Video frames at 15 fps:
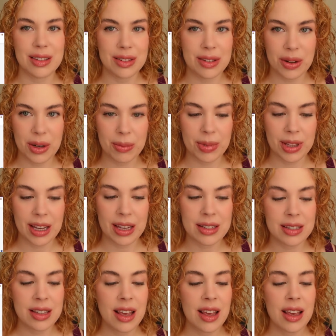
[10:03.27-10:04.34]
starting
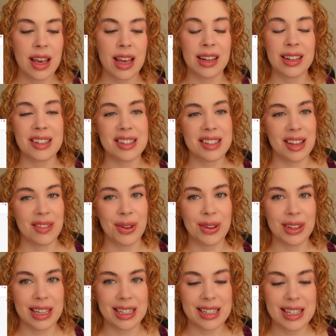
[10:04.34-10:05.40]
place, and it'll save you a
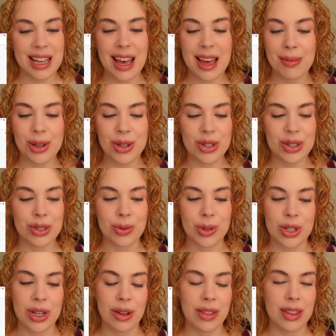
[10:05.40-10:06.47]
lot of time. You just
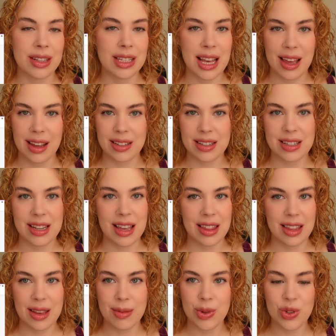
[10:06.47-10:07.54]
switch out the text and
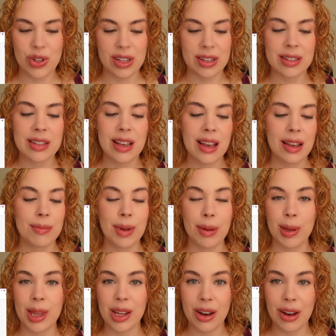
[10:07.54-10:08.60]
the images,
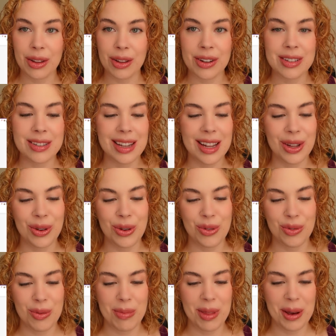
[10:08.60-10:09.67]
maybe the colors, and you go
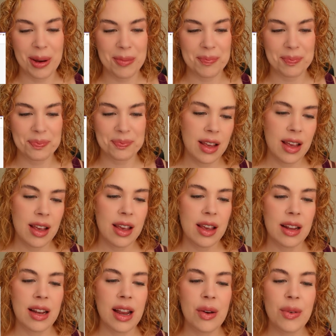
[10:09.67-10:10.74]
from there.
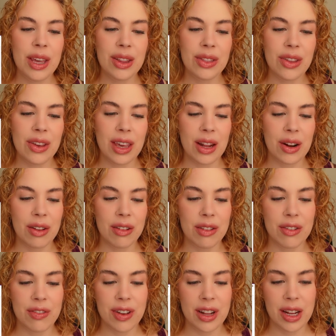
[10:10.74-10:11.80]
Now we can look at all of the
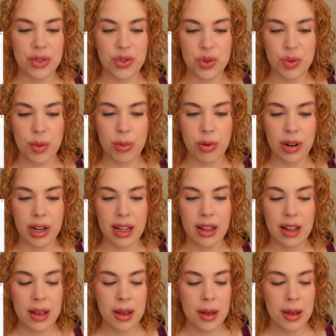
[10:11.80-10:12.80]
financial reporting.